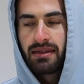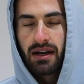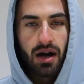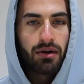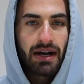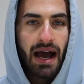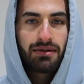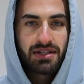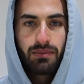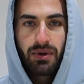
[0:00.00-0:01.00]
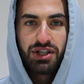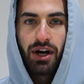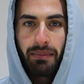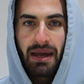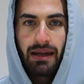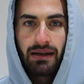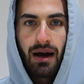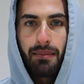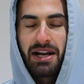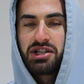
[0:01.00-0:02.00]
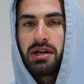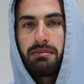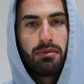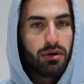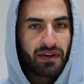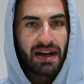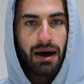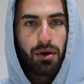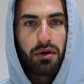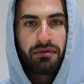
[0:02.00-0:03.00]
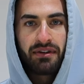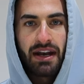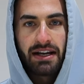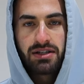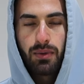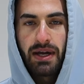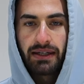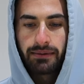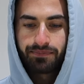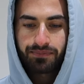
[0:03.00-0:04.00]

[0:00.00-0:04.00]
The current house in which I'm in, I'm actually moving out of next week.